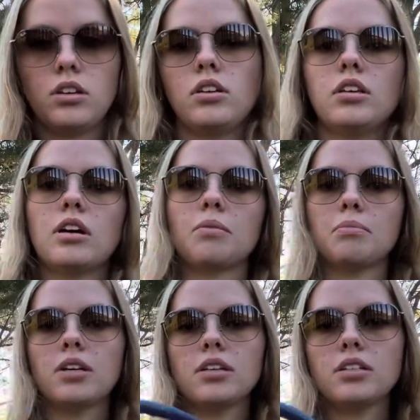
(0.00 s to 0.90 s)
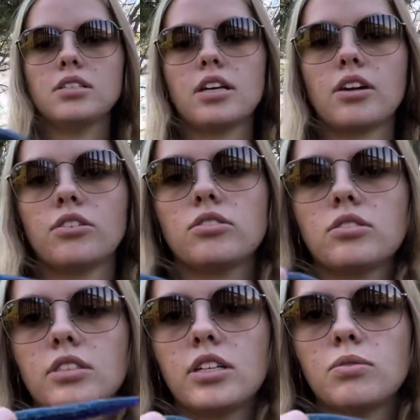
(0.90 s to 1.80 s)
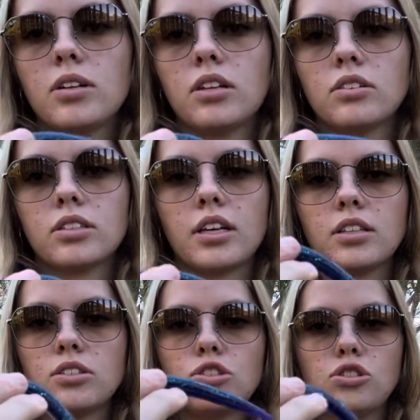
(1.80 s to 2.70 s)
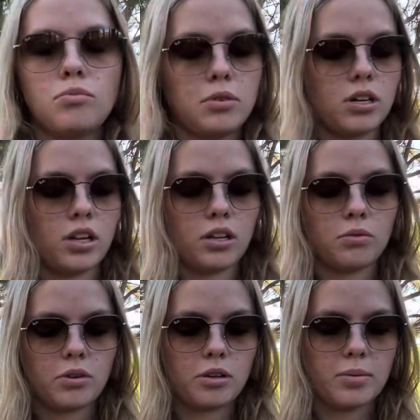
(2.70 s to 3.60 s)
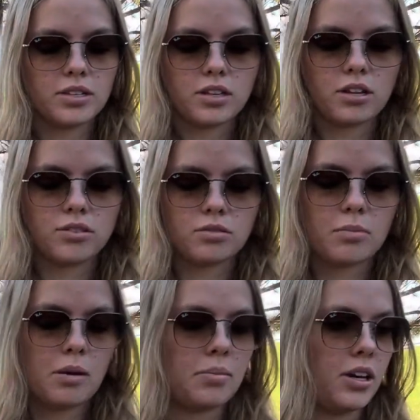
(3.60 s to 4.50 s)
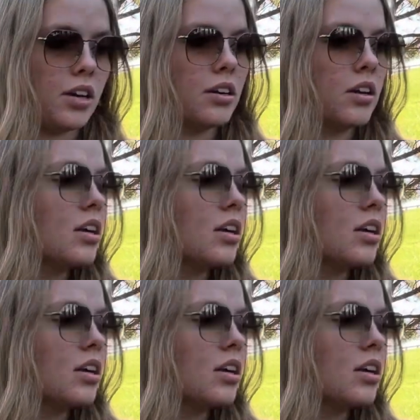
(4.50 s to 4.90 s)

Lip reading: Yum Dingers. There's what it looks like. This is Junebug color, one of the best colors in my opinion.